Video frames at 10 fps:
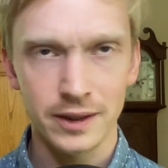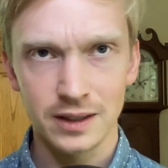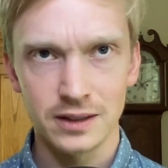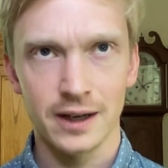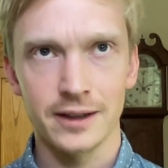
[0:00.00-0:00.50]
I
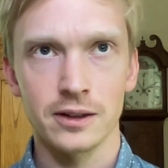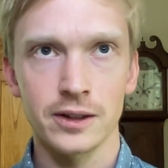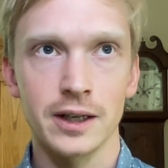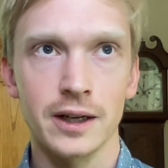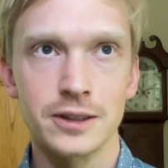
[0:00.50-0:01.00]
think he died in the
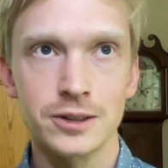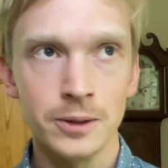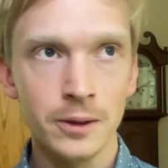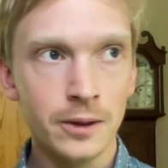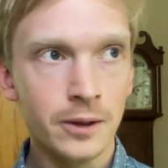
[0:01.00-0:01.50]
late
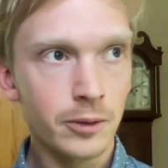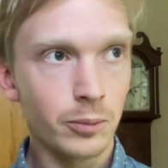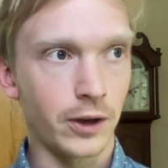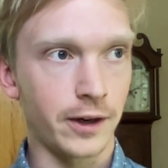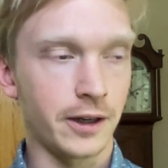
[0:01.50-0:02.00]
90s,
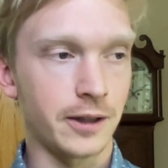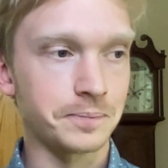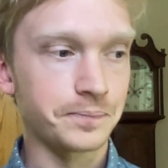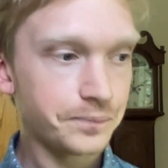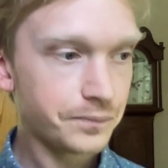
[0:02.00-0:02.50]
but
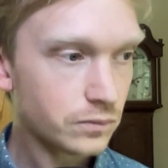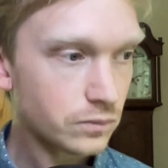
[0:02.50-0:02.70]
um,